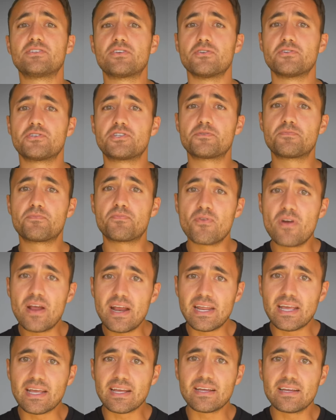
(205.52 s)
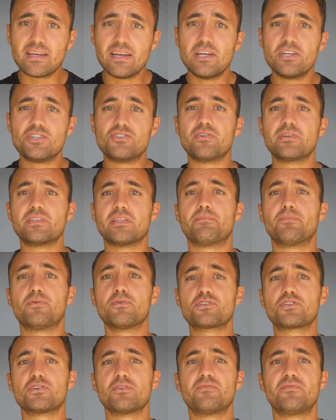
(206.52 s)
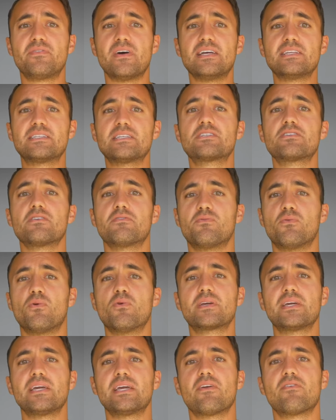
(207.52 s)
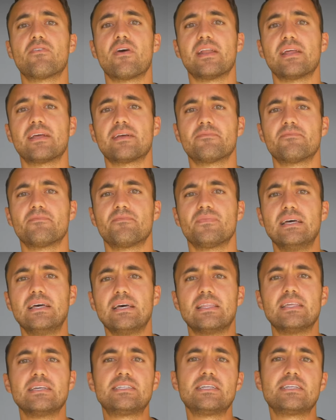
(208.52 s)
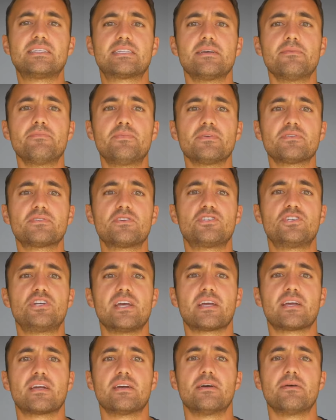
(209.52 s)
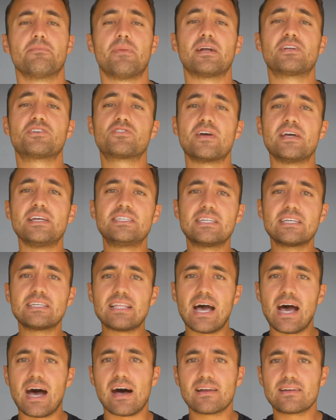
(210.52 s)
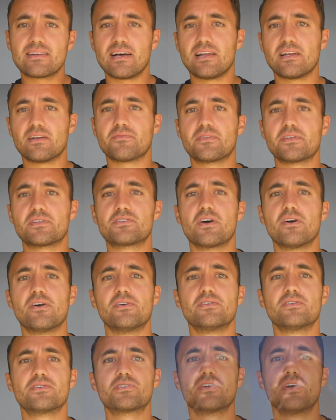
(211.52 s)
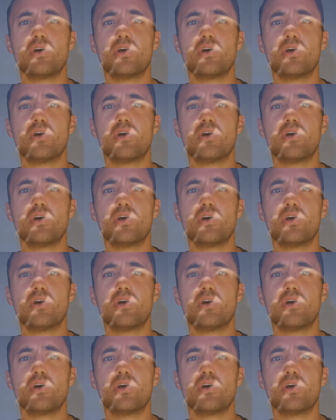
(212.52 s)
toe spreading during the push-off phases of walking and running. This is simple to check by tracing the outline of the toes